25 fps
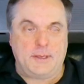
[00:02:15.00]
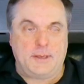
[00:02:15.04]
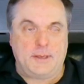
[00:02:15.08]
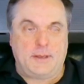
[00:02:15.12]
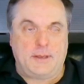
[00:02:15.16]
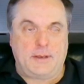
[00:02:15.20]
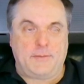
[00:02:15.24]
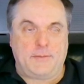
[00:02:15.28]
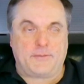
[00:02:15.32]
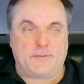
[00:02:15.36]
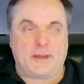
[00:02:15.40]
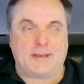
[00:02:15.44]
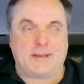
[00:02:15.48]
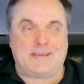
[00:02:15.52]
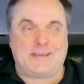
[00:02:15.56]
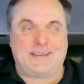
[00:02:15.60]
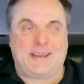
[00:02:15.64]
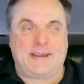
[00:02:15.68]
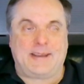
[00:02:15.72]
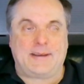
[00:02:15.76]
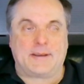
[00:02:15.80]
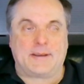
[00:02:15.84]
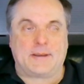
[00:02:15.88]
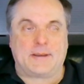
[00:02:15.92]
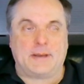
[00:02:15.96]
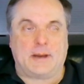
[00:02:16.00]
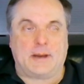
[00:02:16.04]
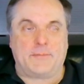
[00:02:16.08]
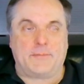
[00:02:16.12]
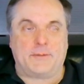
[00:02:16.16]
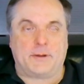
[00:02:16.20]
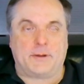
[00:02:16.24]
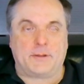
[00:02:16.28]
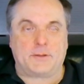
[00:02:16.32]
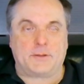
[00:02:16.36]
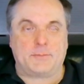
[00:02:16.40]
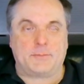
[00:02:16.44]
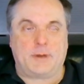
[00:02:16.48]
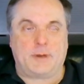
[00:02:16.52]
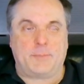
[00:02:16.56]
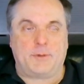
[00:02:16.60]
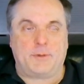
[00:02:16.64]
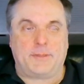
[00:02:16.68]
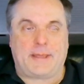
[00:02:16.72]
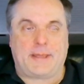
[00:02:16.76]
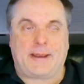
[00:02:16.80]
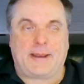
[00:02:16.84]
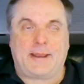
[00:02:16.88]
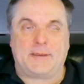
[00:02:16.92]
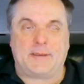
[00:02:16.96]
And you've got data governance. Remember,
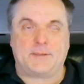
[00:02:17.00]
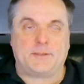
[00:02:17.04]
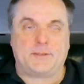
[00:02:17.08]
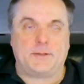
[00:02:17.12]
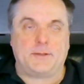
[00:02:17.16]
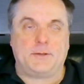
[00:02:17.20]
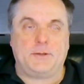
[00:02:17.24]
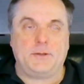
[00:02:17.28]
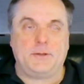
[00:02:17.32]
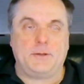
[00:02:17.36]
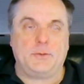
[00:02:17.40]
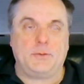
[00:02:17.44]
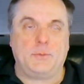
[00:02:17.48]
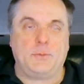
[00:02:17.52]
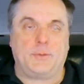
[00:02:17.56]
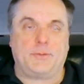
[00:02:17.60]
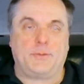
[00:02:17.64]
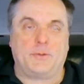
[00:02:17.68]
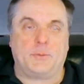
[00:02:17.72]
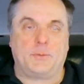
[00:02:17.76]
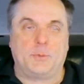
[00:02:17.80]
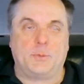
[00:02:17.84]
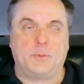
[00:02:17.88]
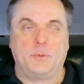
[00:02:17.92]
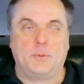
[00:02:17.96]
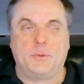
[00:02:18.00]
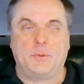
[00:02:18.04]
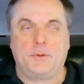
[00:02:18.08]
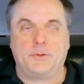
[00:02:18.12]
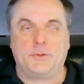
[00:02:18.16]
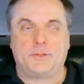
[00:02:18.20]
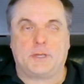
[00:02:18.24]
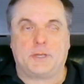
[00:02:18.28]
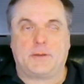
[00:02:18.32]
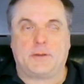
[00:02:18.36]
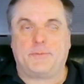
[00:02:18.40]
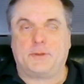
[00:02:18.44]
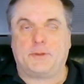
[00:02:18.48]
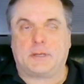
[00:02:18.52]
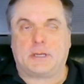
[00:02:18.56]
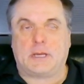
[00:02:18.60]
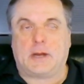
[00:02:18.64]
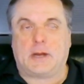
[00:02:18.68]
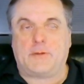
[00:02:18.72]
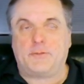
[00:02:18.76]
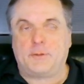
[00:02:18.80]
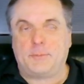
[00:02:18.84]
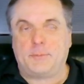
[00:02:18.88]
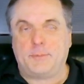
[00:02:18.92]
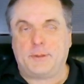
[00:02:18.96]
that has to do with the rules of the
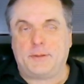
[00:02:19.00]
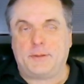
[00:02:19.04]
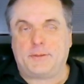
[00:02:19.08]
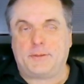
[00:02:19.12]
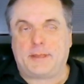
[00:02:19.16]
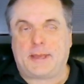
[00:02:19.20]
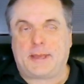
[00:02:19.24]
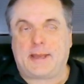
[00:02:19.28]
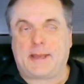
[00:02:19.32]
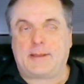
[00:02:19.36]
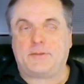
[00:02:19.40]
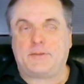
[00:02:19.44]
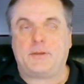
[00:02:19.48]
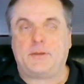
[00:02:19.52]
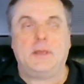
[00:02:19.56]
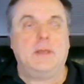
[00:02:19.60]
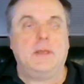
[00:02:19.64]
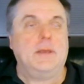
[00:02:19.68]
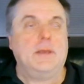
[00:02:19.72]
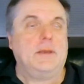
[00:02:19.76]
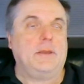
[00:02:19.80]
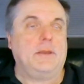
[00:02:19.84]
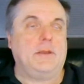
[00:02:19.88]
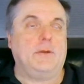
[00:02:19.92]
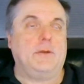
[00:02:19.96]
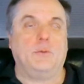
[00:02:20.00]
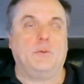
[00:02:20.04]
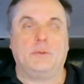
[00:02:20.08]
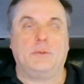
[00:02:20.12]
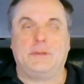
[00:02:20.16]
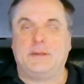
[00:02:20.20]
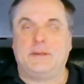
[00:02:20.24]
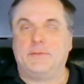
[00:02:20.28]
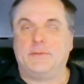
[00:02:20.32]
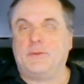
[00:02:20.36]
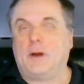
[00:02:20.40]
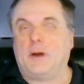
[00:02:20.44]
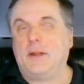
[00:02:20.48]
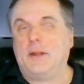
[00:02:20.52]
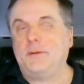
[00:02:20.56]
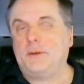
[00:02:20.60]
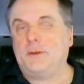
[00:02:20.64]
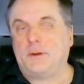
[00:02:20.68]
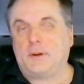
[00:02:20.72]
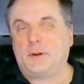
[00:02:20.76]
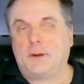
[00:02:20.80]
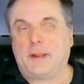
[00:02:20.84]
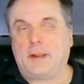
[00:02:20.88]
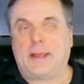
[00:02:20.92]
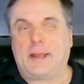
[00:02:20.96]
government that you live
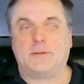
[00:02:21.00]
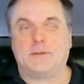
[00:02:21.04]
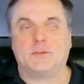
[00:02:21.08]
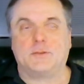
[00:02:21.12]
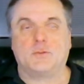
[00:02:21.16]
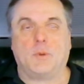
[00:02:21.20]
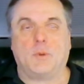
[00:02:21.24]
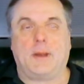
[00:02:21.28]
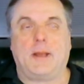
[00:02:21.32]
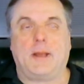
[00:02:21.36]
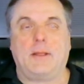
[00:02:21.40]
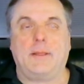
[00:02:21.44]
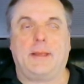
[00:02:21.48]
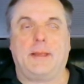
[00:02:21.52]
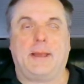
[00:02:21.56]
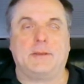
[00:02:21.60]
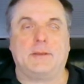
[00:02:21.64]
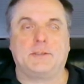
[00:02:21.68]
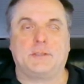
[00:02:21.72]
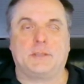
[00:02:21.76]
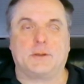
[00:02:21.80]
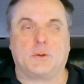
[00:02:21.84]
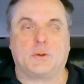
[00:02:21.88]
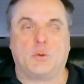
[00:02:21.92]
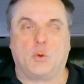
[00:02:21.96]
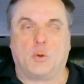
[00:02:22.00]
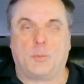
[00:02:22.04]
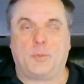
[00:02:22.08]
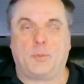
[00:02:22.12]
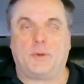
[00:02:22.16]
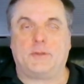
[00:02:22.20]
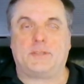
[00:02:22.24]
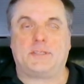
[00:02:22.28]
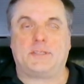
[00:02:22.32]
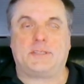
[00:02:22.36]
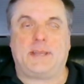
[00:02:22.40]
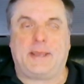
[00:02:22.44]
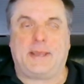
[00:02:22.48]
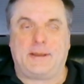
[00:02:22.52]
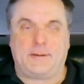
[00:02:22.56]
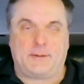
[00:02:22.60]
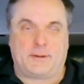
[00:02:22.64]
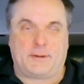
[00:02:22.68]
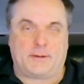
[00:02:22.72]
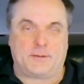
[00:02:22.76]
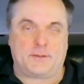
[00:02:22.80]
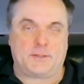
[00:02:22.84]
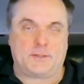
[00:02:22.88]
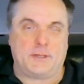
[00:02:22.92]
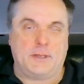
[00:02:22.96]
under, as well as the corporate
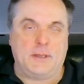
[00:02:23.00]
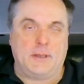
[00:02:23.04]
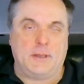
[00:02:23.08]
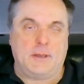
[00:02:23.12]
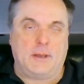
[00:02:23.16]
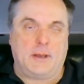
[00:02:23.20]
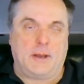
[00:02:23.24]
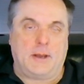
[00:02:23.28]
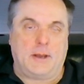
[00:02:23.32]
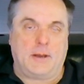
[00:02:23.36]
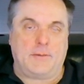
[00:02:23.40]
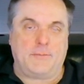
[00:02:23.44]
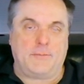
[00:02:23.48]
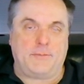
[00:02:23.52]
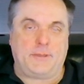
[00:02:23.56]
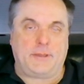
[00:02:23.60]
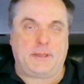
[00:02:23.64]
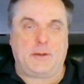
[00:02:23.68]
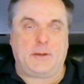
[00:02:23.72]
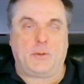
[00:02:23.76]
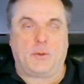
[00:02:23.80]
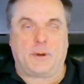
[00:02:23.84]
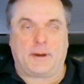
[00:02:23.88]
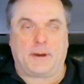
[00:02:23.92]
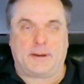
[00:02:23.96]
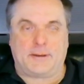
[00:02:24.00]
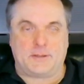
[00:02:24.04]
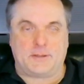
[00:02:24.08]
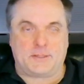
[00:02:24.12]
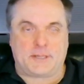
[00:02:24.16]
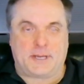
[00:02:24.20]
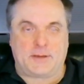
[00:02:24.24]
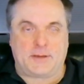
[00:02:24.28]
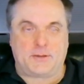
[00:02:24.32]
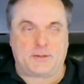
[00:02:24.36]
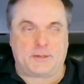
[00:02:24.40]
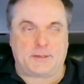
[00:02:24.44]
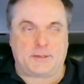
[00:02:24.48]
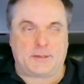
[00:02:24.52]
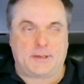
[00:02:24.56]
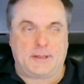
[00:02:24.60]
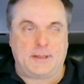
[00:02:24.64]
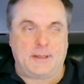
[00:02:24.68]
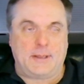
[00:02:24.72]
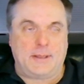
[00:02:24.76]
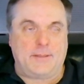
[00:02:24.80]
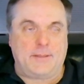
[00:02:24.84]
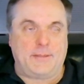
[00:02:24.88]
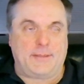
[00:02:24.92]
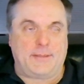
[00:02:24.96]
standards of the organization
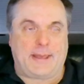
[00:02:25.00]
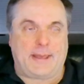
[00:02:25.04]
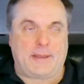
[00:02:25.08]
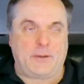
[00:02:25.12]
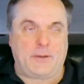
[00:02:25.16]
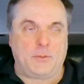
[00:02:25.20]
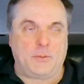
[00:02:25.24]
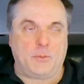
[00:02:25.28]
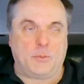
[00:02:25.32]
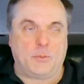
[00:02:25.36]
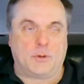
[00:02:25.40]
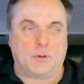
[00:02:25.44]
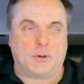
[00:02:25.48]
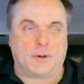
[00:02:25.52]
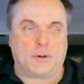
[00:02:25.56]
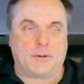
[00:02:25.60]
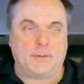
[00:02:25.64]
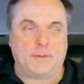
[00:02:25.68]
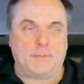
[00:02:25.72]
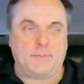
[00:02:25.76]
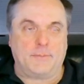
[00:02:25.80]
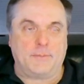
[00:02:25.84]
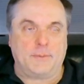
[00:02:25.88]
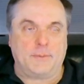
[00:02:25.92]
that you work.